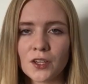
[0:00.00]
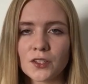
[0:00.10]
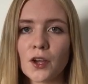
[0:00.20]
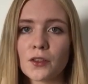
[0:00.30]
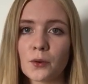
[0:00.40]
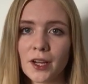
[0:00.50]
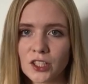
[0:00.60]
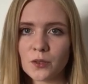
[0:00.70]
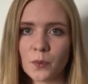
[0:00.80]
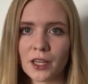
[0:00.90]
So the
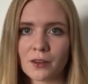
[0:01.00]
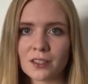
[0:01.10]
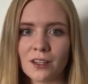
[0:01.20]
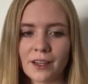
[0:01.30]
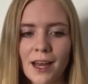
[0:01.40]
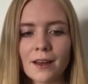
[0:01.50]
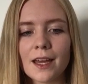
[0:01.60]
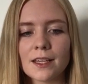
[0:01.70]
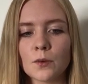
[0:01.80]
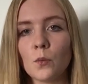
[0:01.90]
question we're going to look at
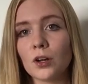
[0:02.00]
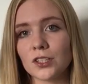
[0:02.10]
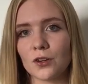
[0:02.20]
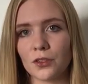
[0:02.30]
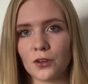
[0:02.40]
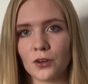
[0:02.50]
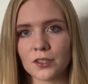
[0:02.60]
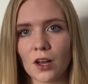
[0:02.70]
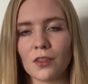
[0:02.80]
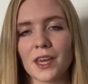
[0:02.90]
is, what are your
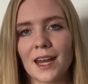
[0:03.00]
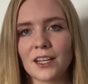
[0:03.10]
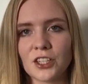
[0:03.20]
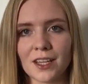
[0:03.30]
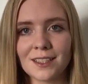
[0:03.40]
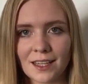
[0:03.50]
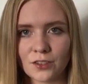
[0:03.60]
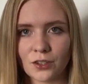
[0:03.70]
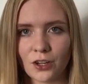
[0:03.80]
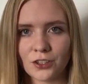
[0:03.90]
thoughts on the NHS
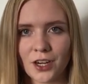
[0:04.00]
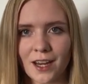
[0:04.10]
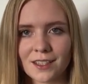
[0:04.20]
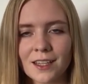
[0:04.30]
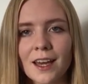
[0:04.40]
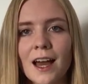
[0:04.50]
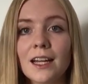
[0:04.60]
dental contract?